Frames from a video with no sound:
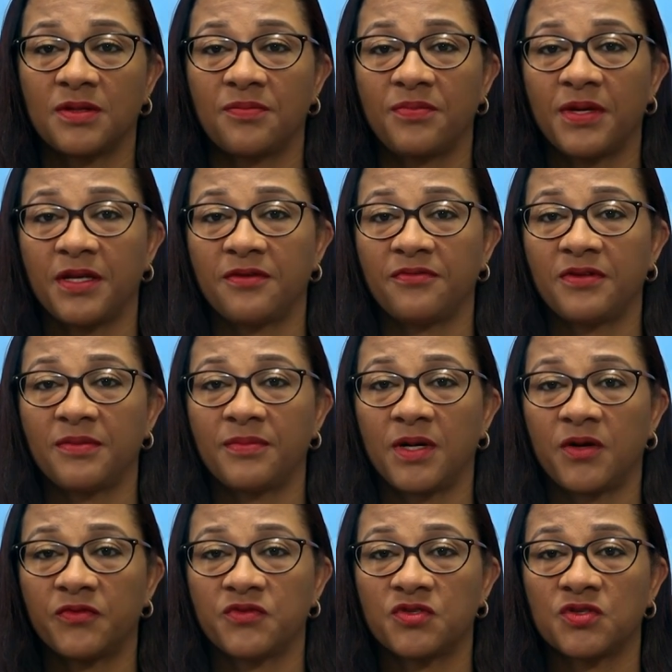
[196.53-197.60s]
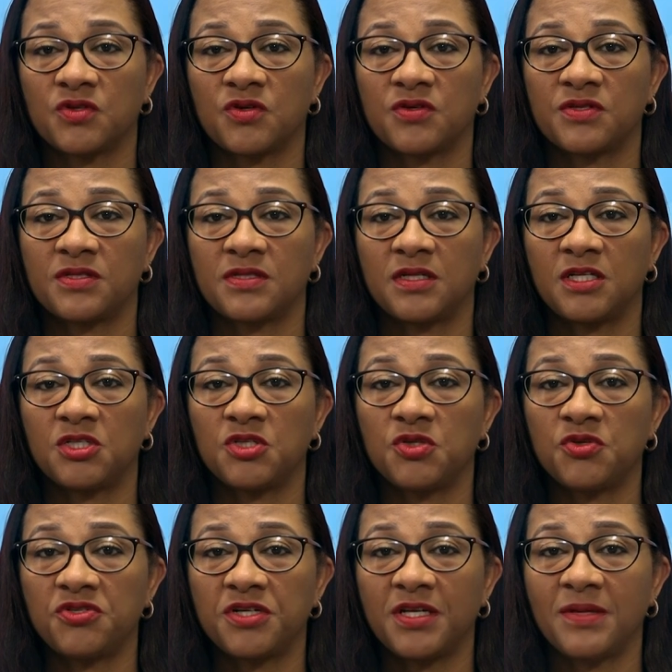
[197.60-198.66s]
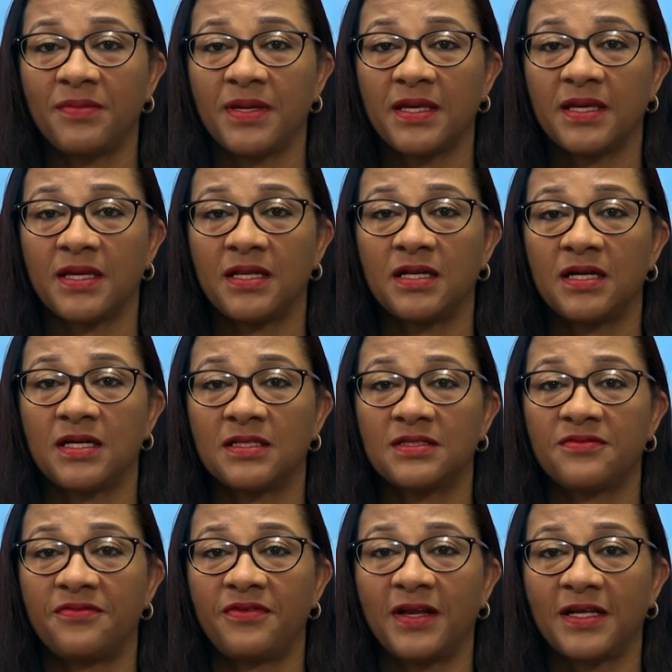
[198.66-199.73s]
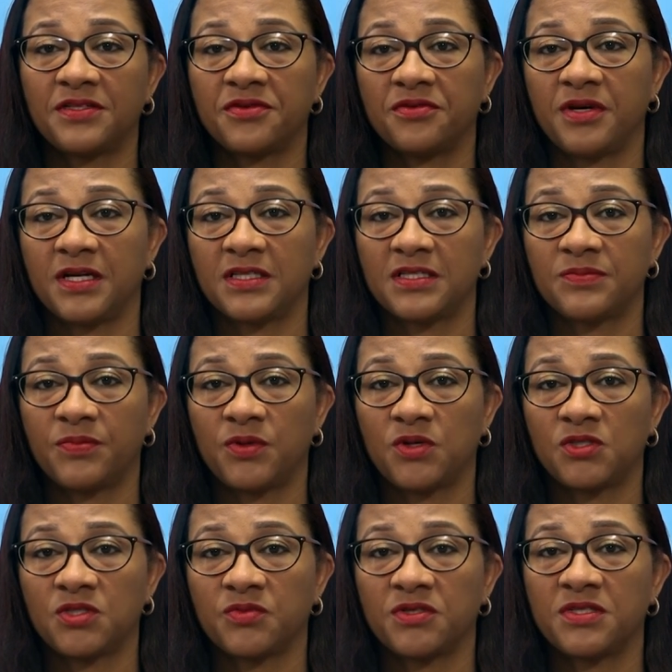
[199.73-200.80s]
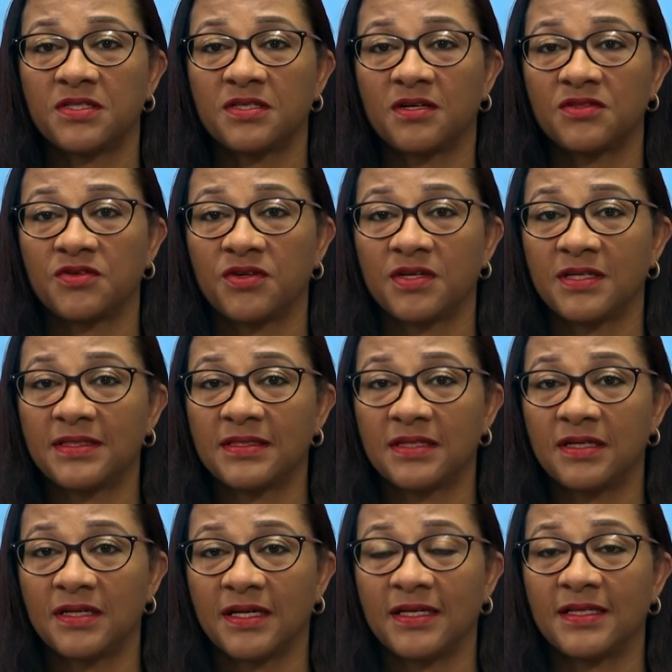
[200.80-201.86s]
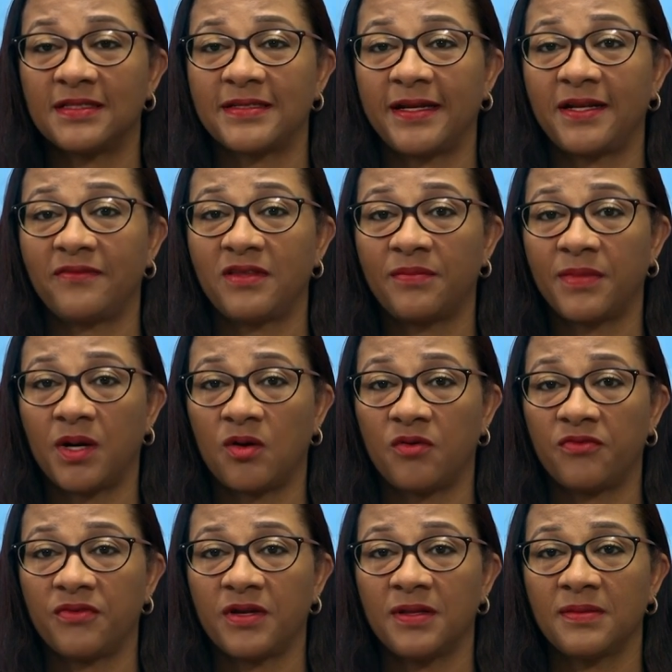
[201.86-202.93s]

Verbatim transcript: painful mouth sores that usually begin as flat red spots which start on the tongue and inside of the mouth